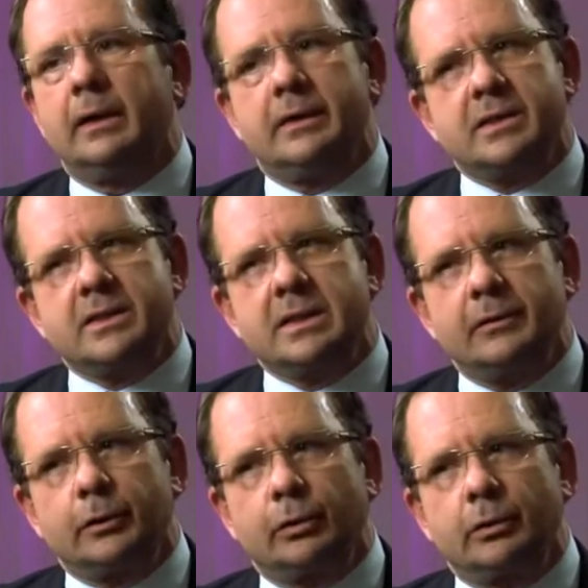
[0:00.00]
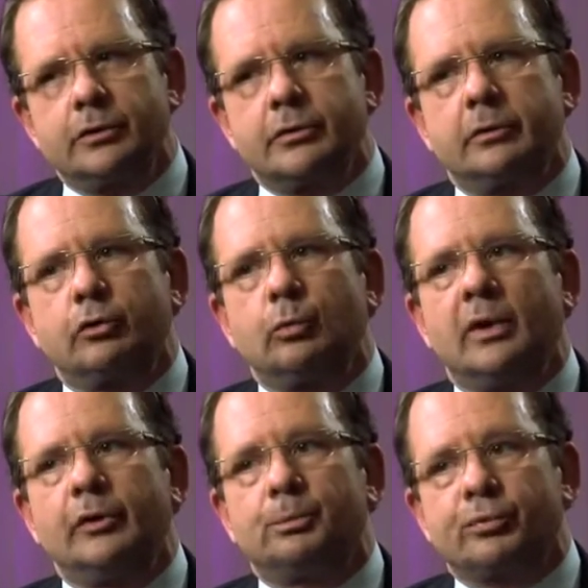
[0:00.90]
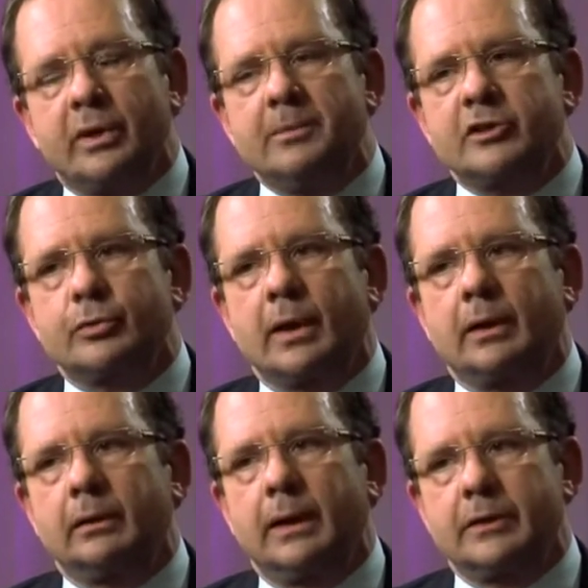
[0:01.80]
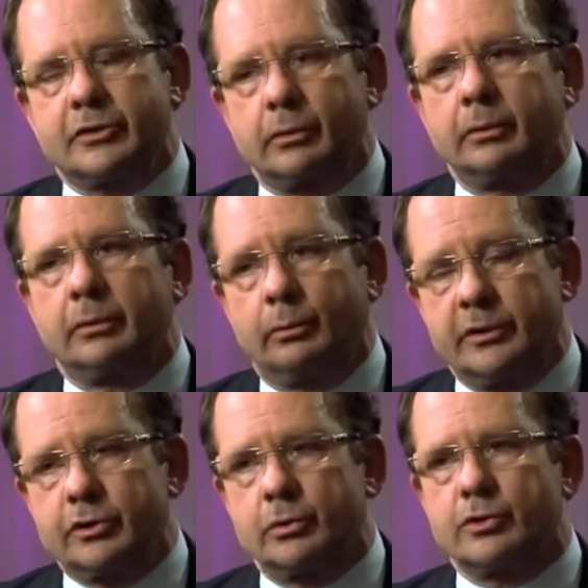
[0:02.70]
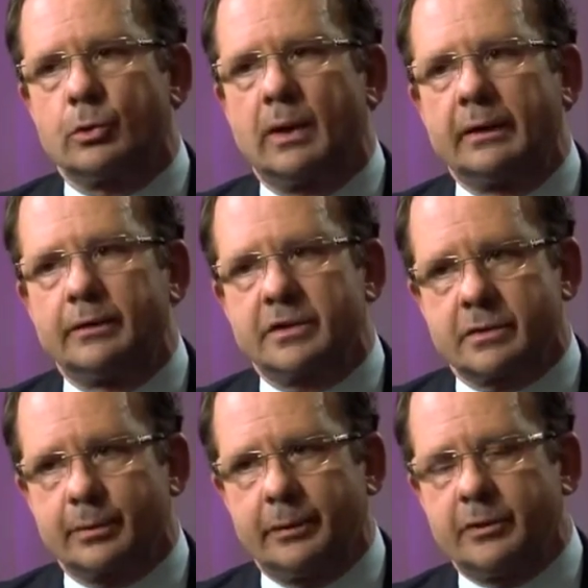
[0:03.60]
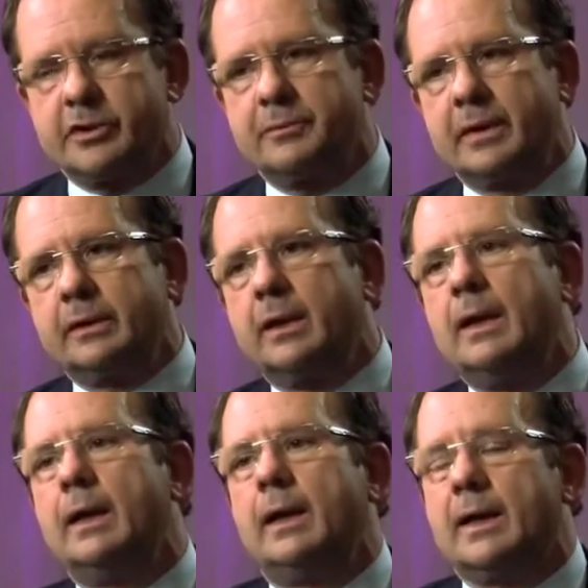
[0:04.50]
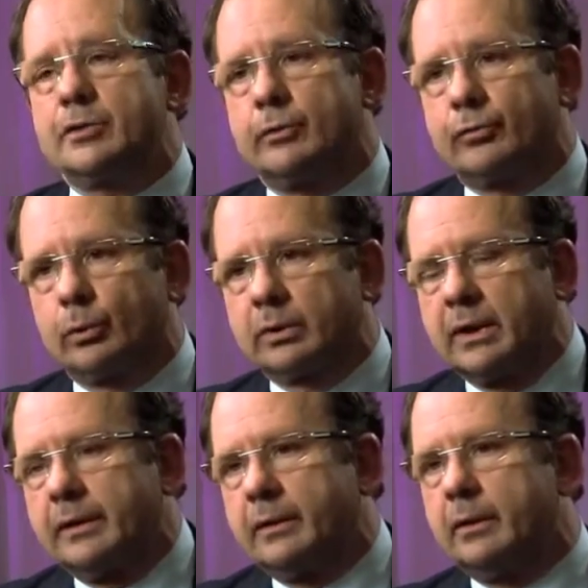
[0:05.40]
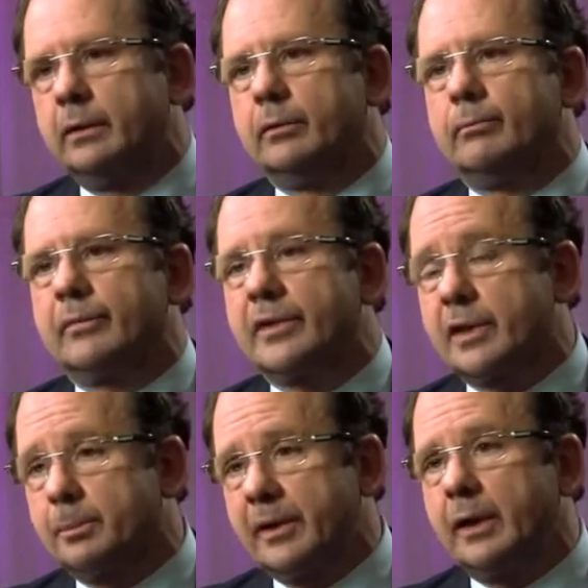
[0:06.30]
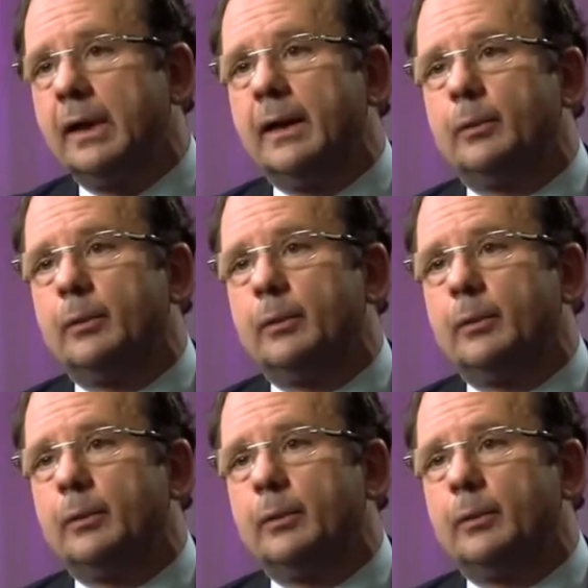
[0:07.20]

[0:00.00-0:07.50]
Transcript: This is similar conclusion to what the PRIMA trial had shown, which also had this 3 regimen as a frontline therapy,